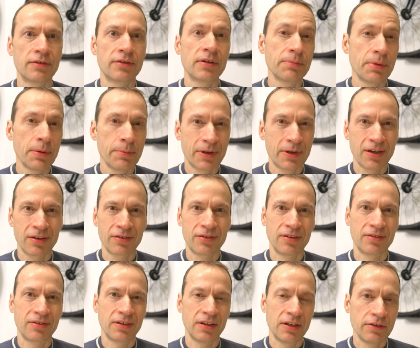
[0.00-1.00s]
simply because
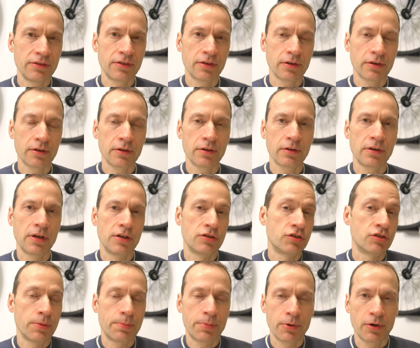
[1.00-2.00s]
it's easier and
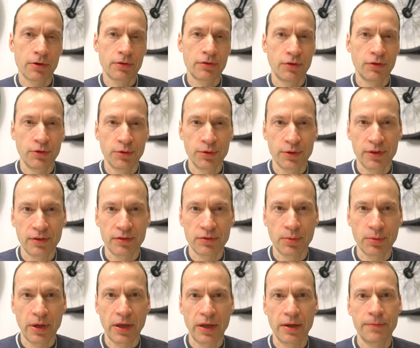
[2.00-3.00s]
cheaper to do it this
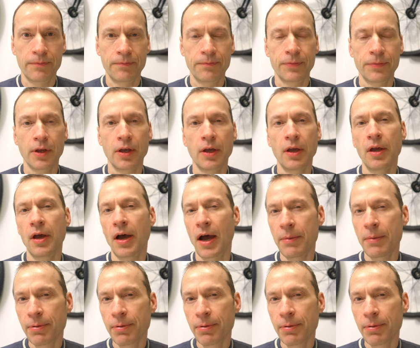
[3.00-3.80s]
way. I